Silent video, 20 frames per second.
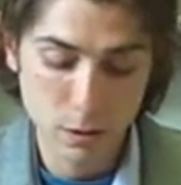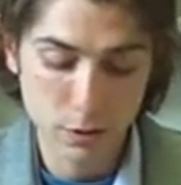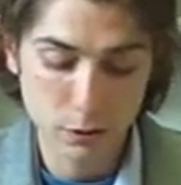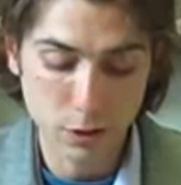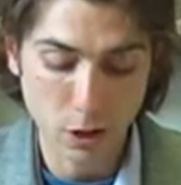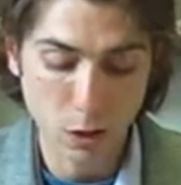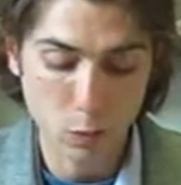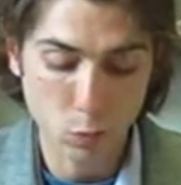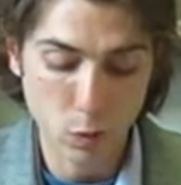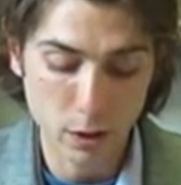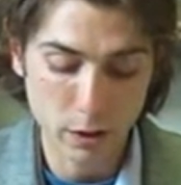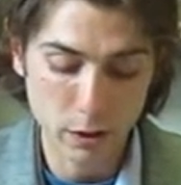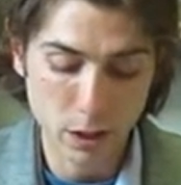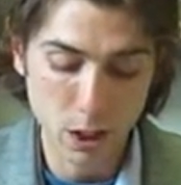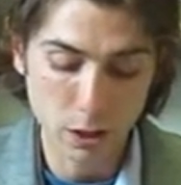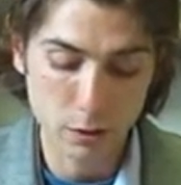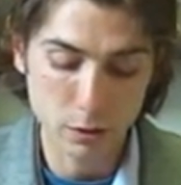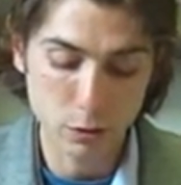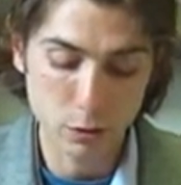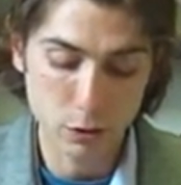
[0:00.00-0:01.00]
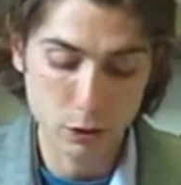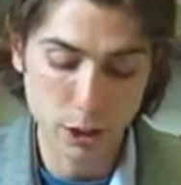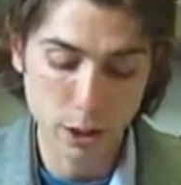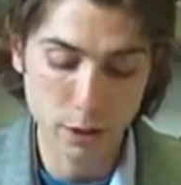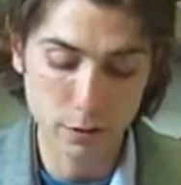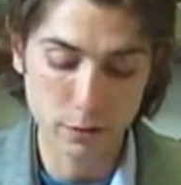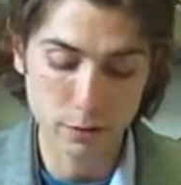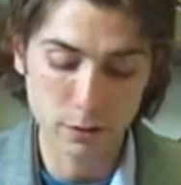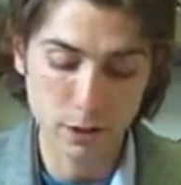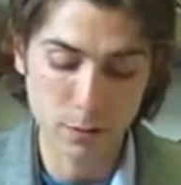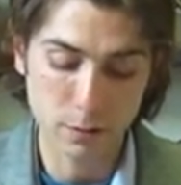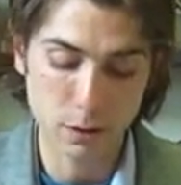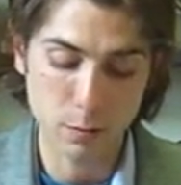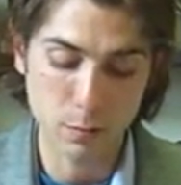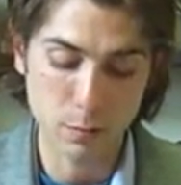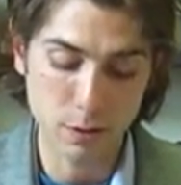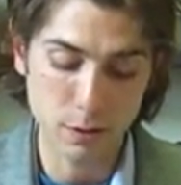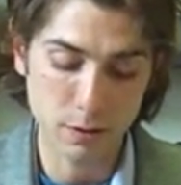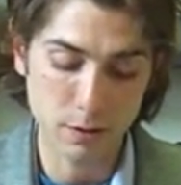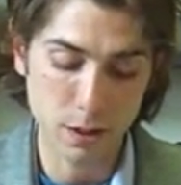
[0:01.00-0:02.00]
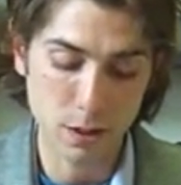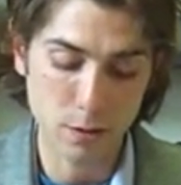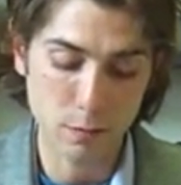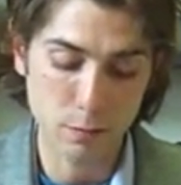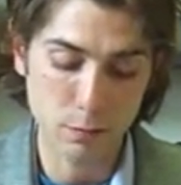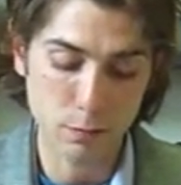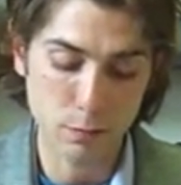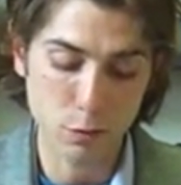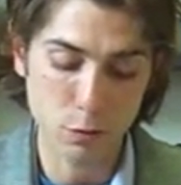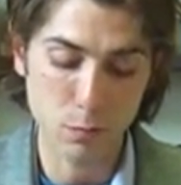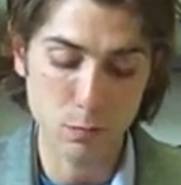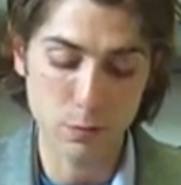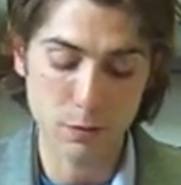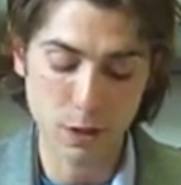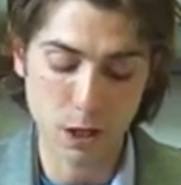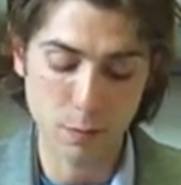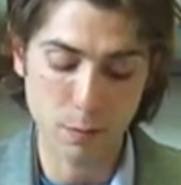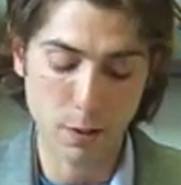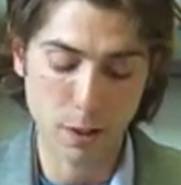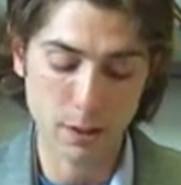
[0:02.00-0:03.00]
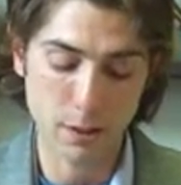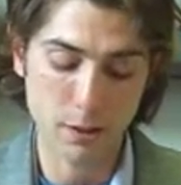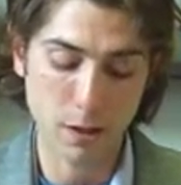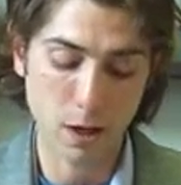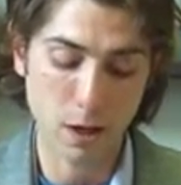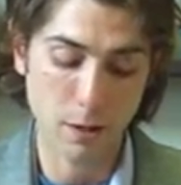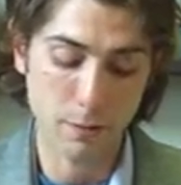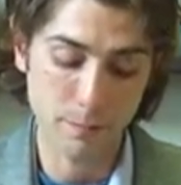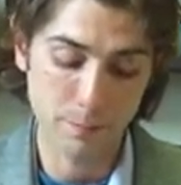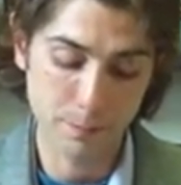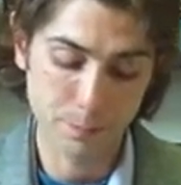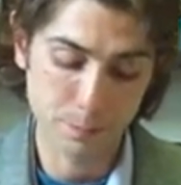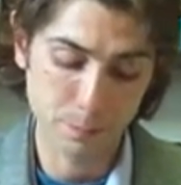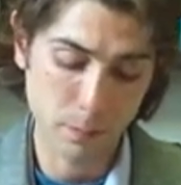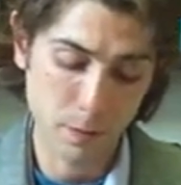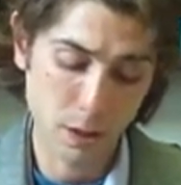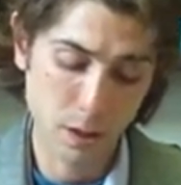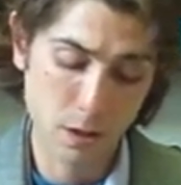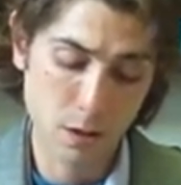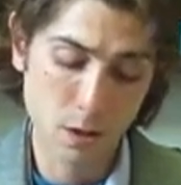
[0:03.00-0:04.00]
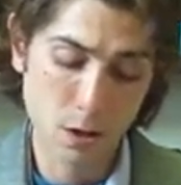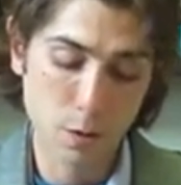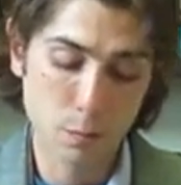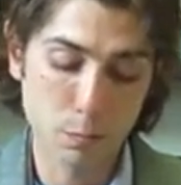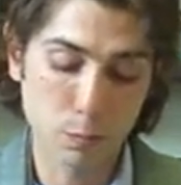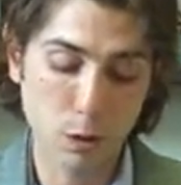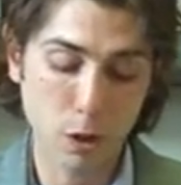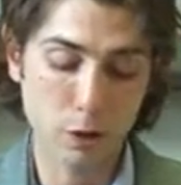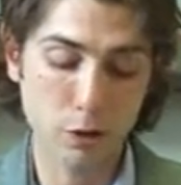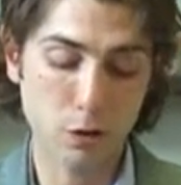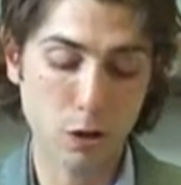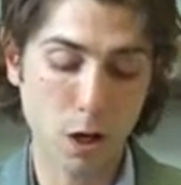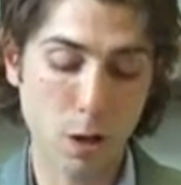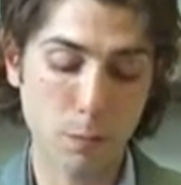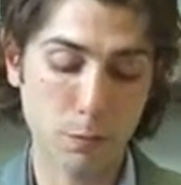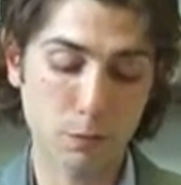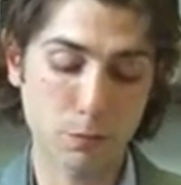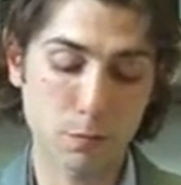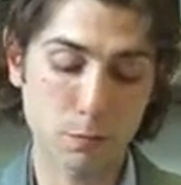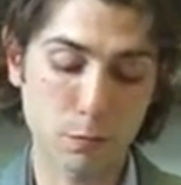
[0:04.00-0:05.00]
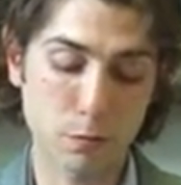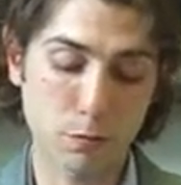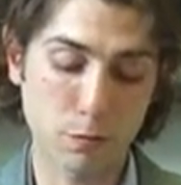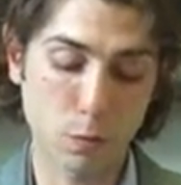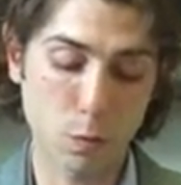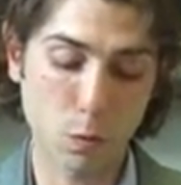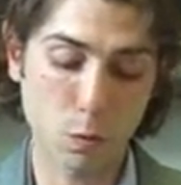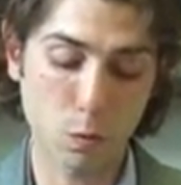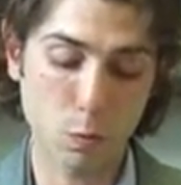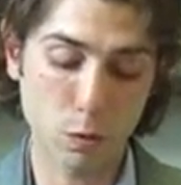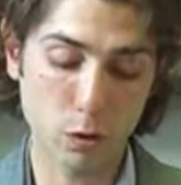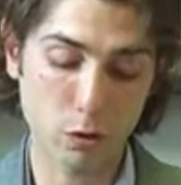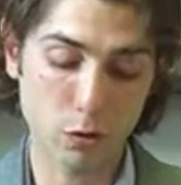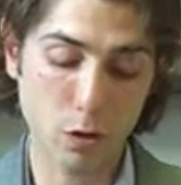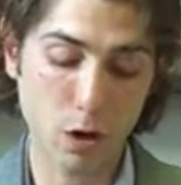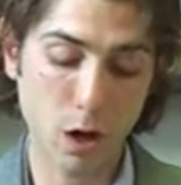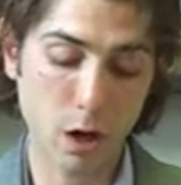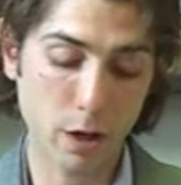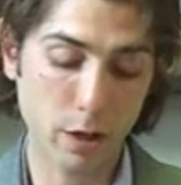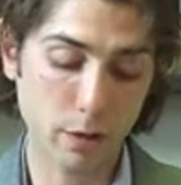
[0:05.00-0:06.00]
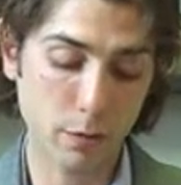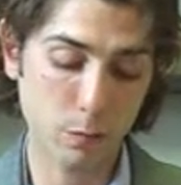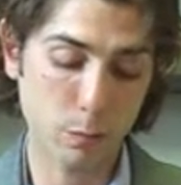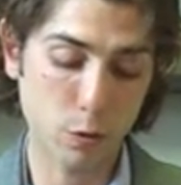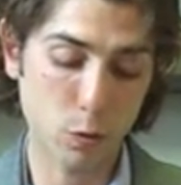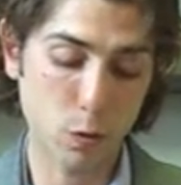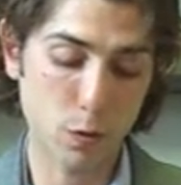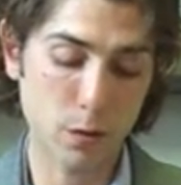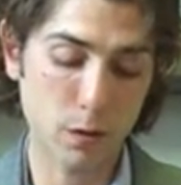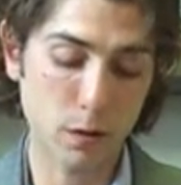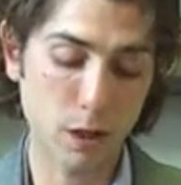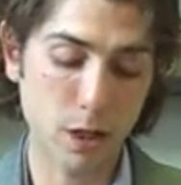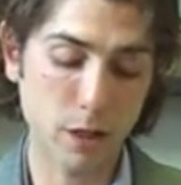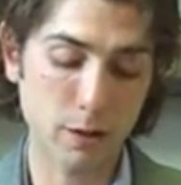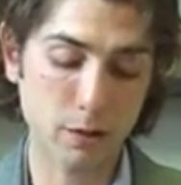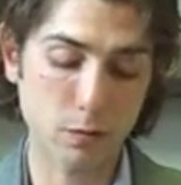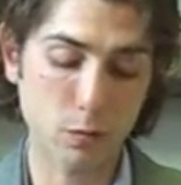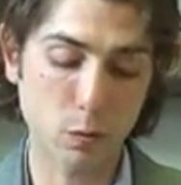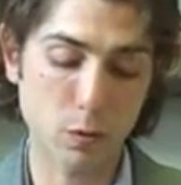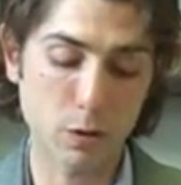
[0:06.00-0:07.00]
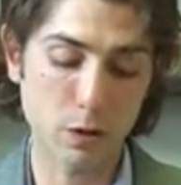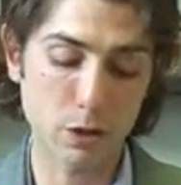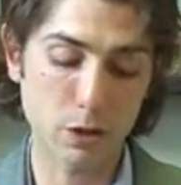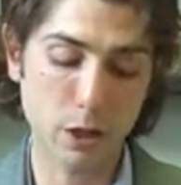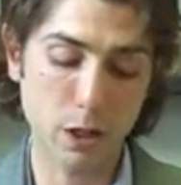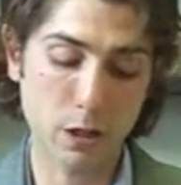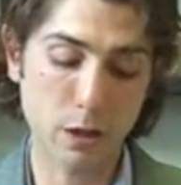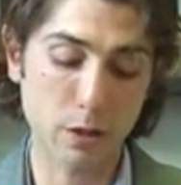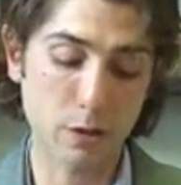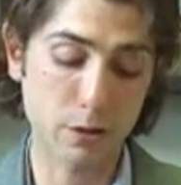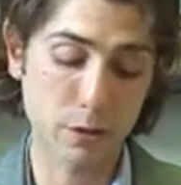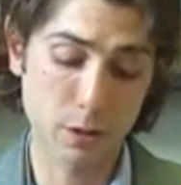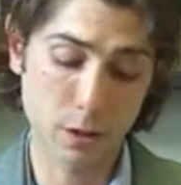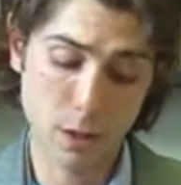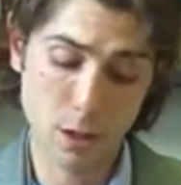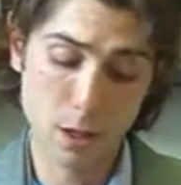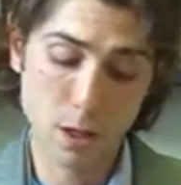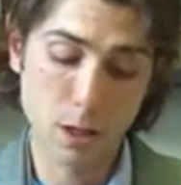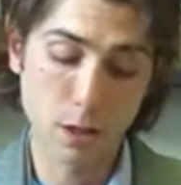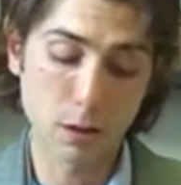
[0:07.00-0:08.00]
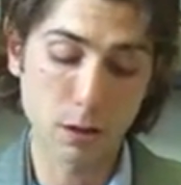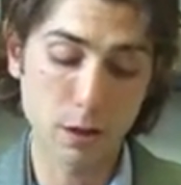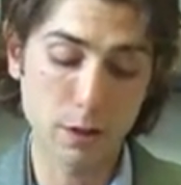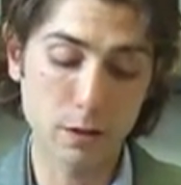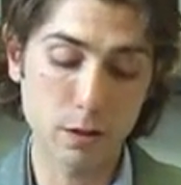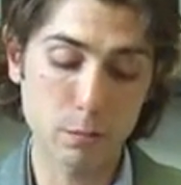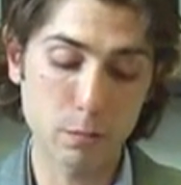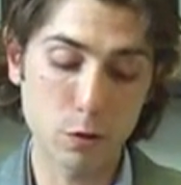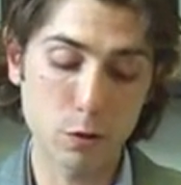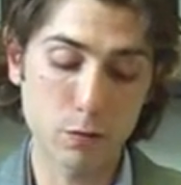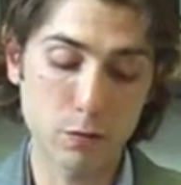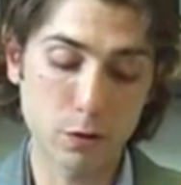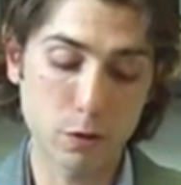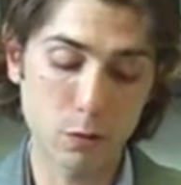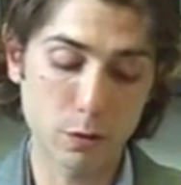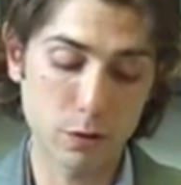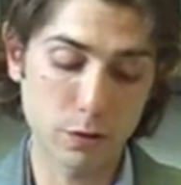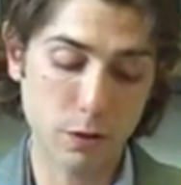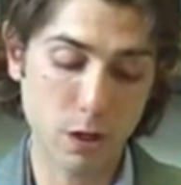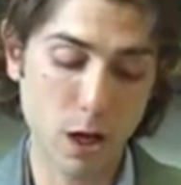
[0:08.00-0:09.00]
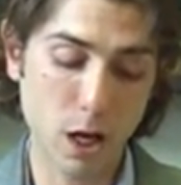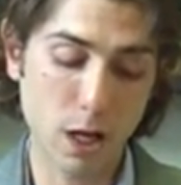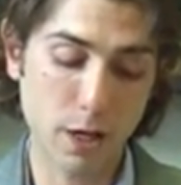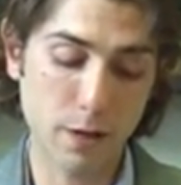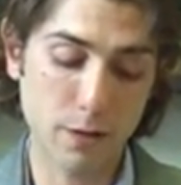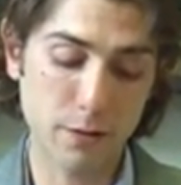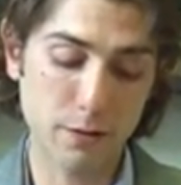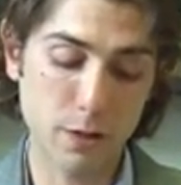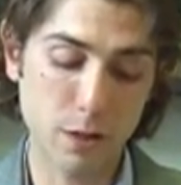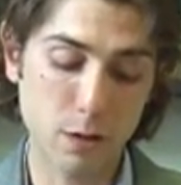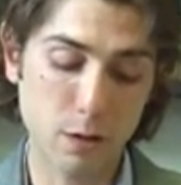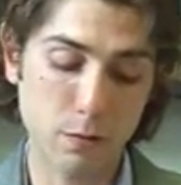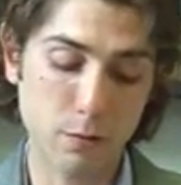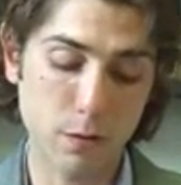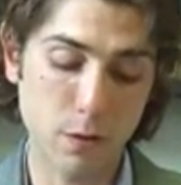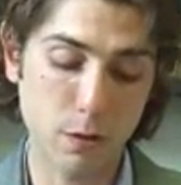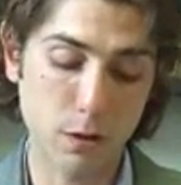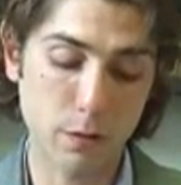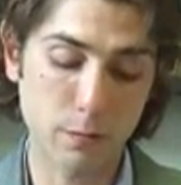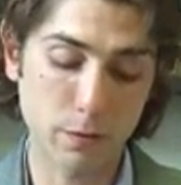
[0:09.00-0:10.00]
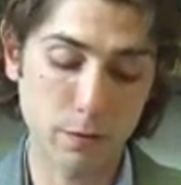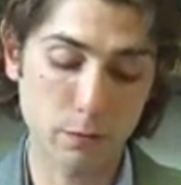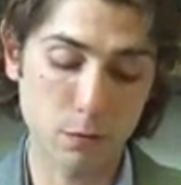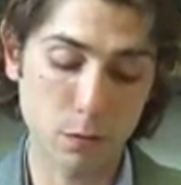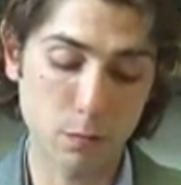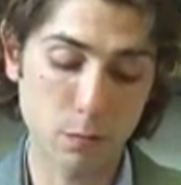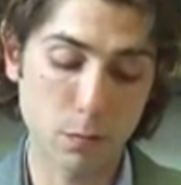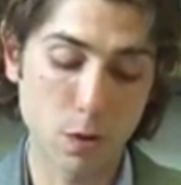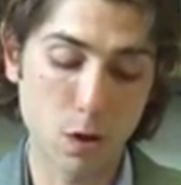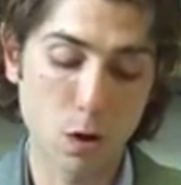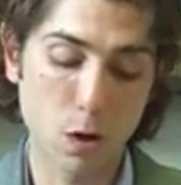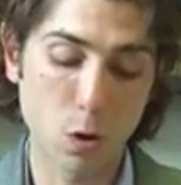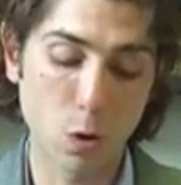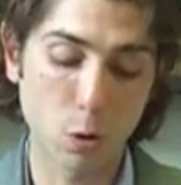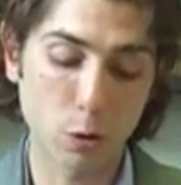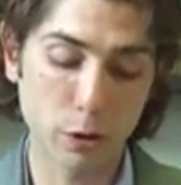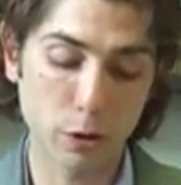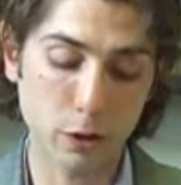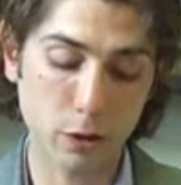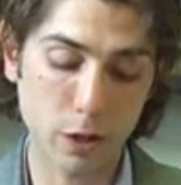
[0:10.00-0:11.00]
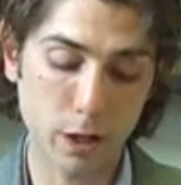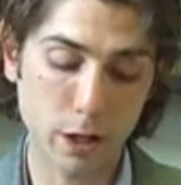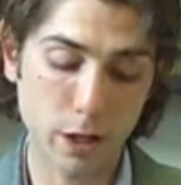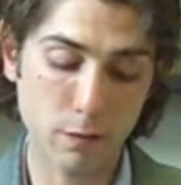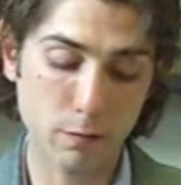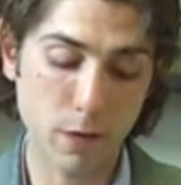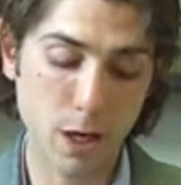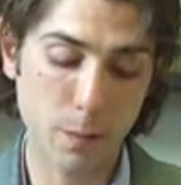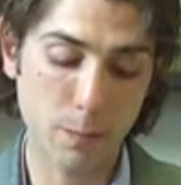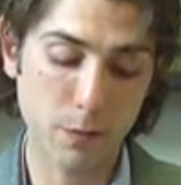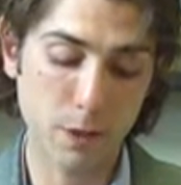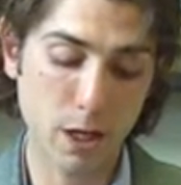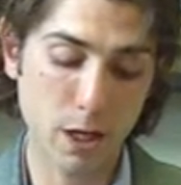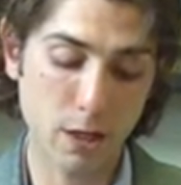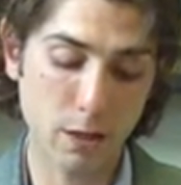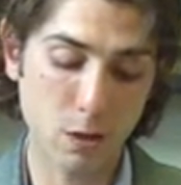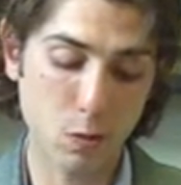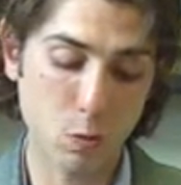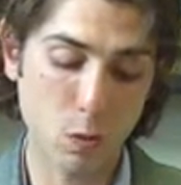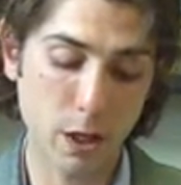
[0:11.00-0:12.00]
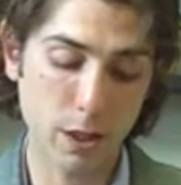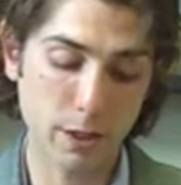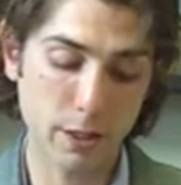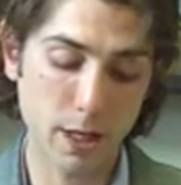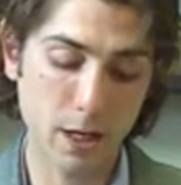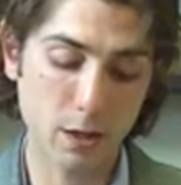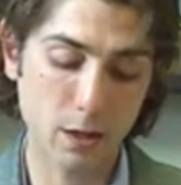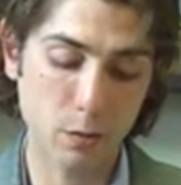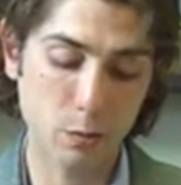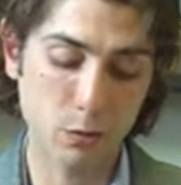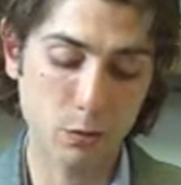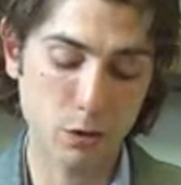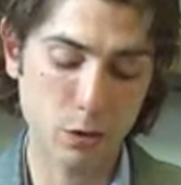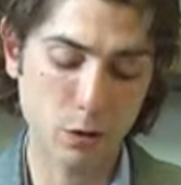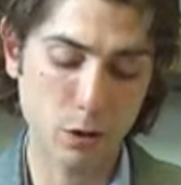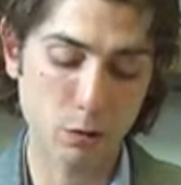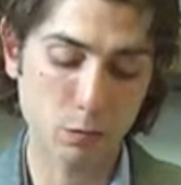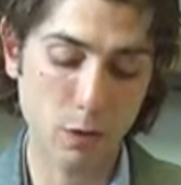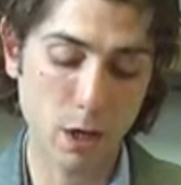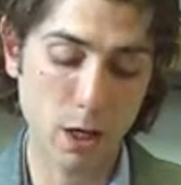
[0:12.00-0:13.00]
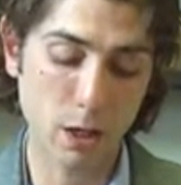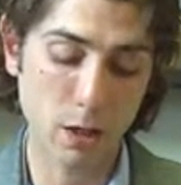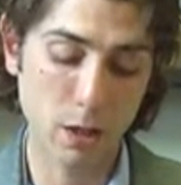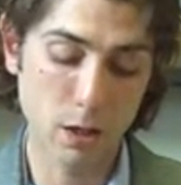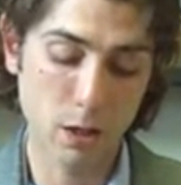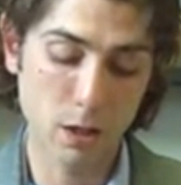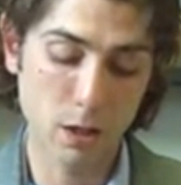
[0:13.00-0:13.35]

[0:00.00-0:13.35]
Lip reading: John went and got 2 chairs and set them in the center of the room, side by side. Blood drops from before were drying between the legs of one of the chairs. Linda moved to his side in the center of their living room, holding her hand wrapped tight in a white towel that was turning red.